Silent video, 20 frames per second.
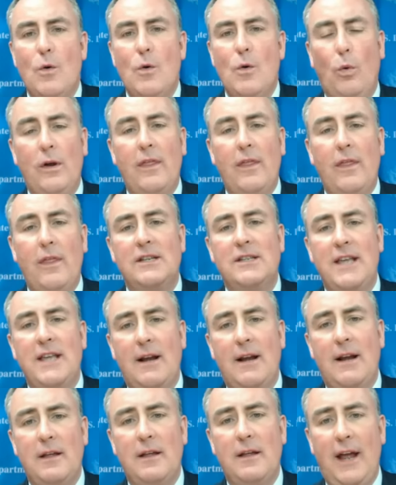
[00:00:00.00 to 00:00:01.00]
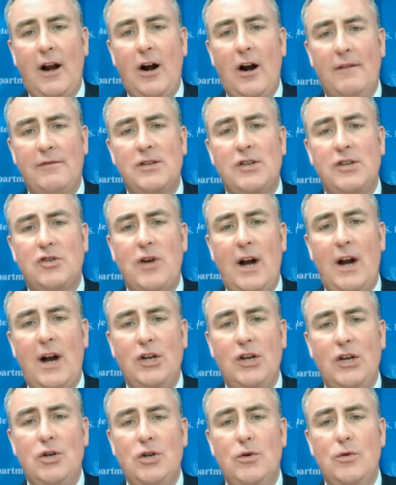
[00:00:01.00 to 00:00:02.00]
one of the things that, that our office has tried to
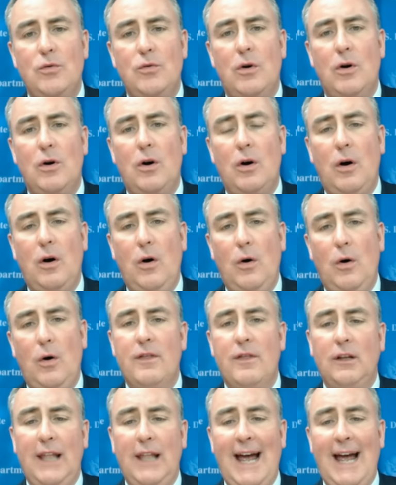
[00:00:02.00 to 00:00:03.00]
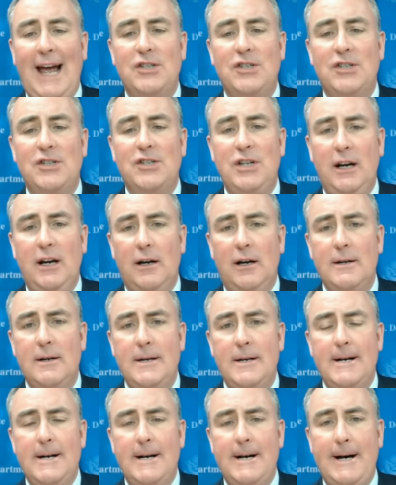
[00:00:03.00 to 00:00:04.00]
do over the last year.
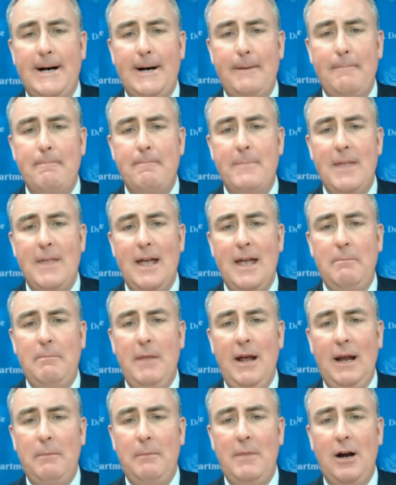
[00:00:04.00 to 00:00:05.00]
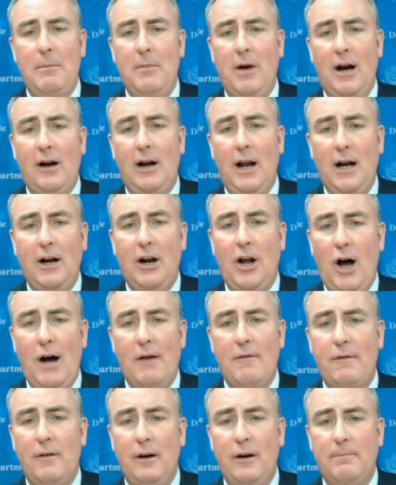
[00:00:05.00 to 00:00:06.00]
Um, and, and Mary Margaret, I'm going to
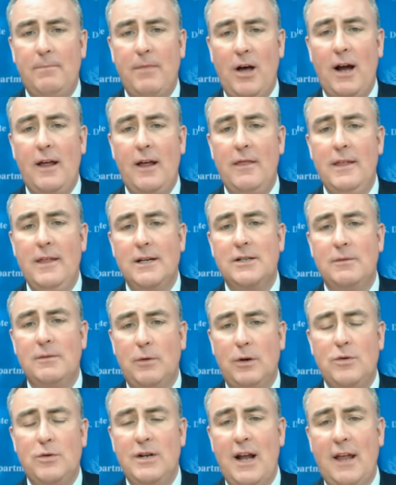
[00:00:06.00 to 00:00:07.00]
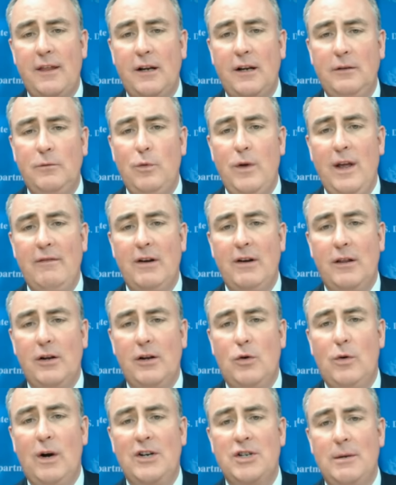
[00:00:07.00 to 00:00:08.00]
offer a thought on this. We have, another, we have another
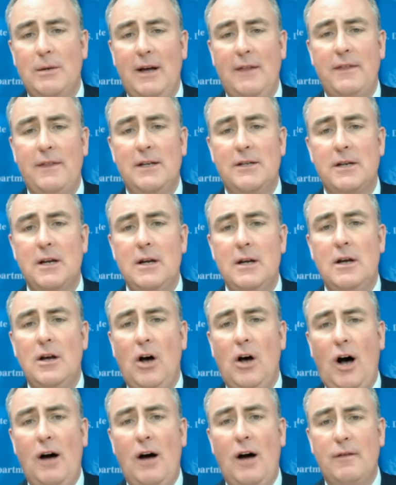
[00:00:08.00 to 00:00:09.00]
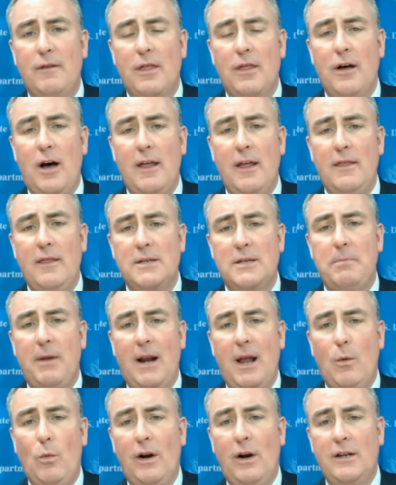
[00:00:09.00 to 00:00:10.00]
question about this. Offer a thought on this,
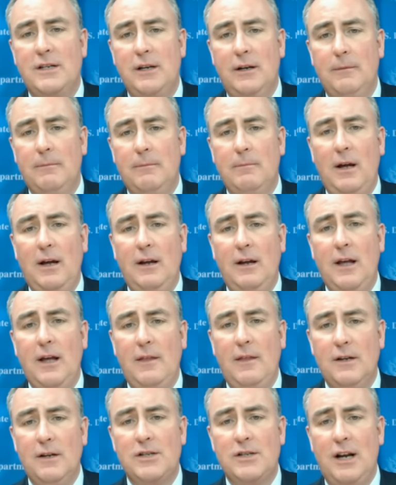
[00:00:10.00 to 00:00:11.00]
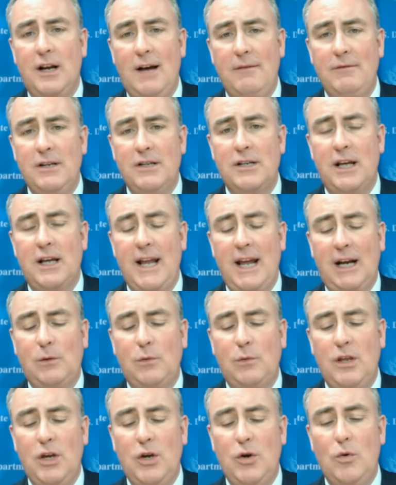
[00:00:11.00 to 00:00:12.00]
but I wanted to. Uh, there's an obvious connect
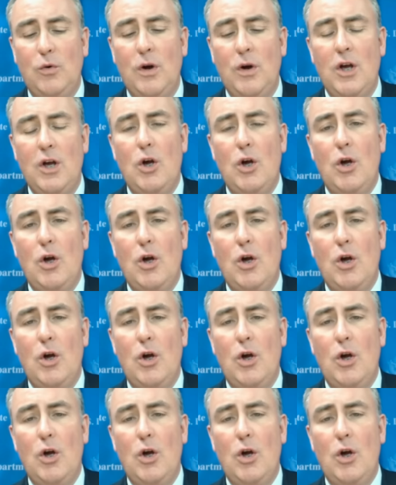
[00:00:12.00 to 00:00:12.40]
with you.